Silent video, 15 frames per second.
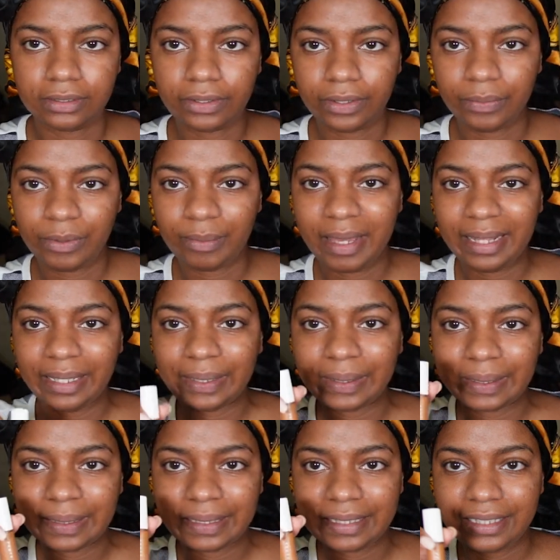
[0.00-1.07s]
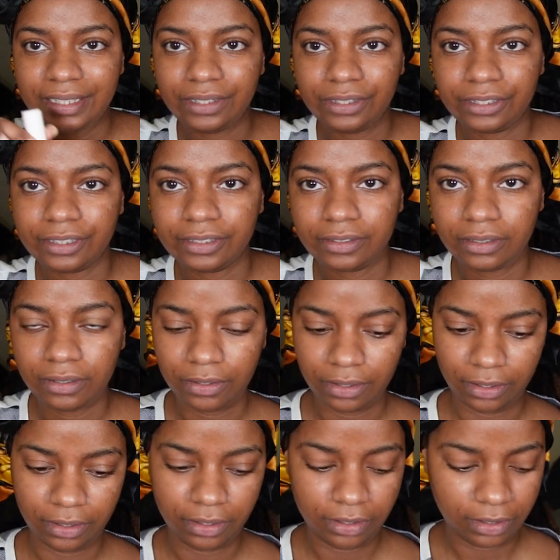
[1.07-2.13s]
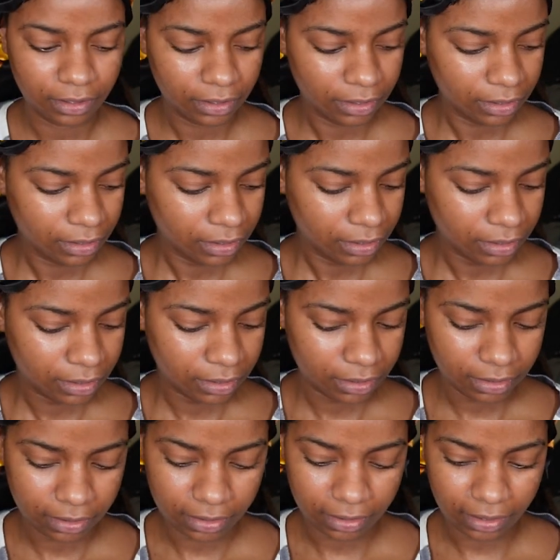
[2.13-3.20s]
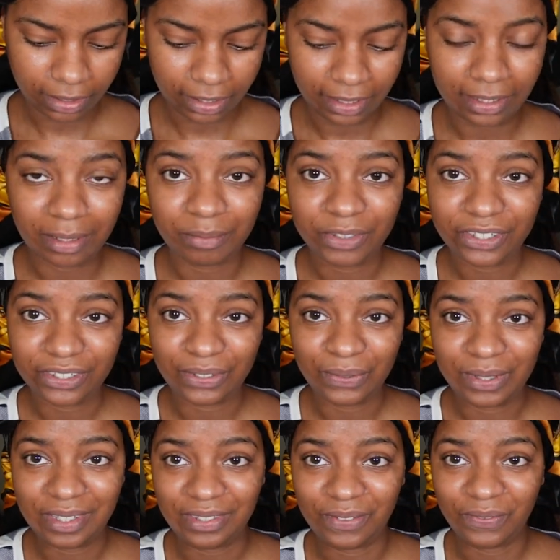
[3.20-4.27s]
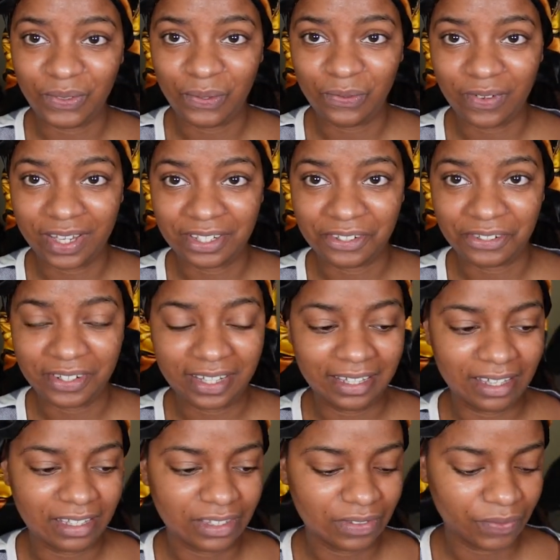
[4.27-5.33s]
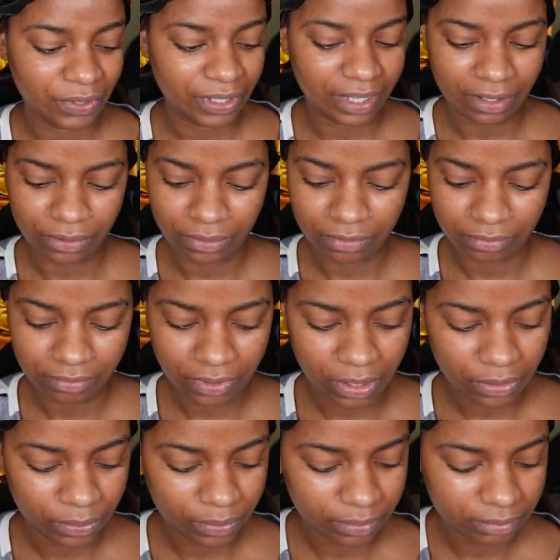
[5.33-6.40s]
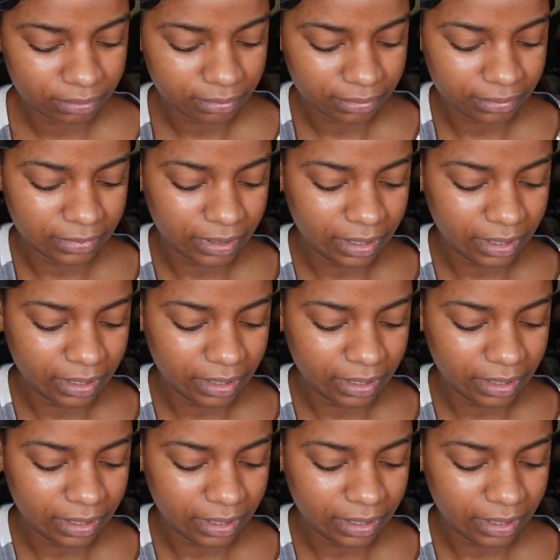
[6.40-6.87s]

buying all new makeup or like what's going on. But even after this, my face was red and